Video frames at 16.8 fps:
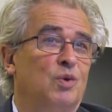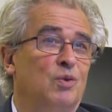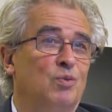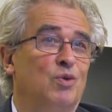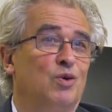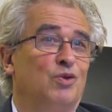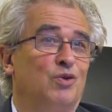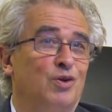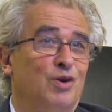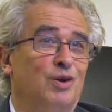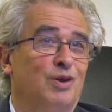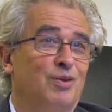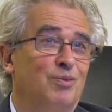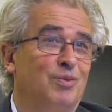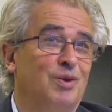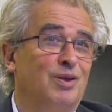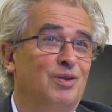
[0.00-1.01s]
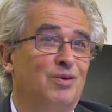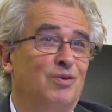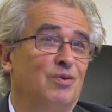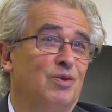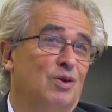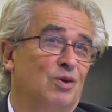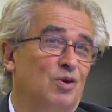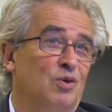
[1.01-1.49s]
with Mozart and
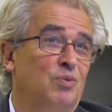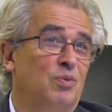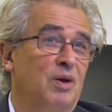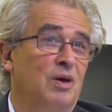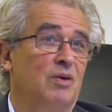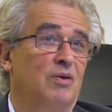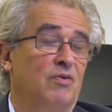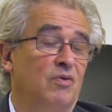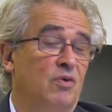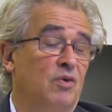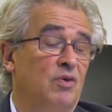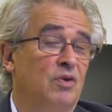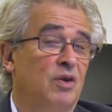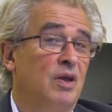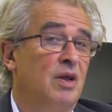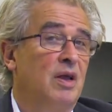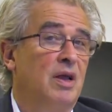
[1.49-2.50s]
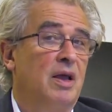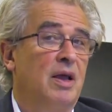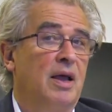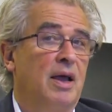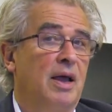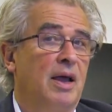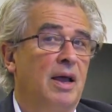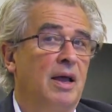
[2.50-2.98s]
Beethoven and Chopin, of course.
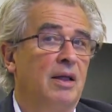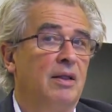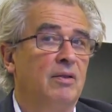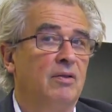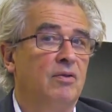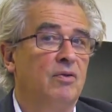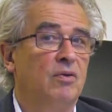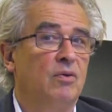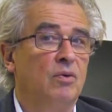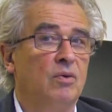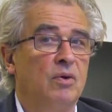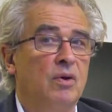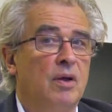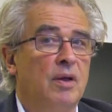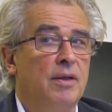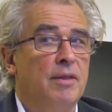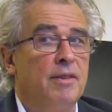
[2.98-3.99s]
And to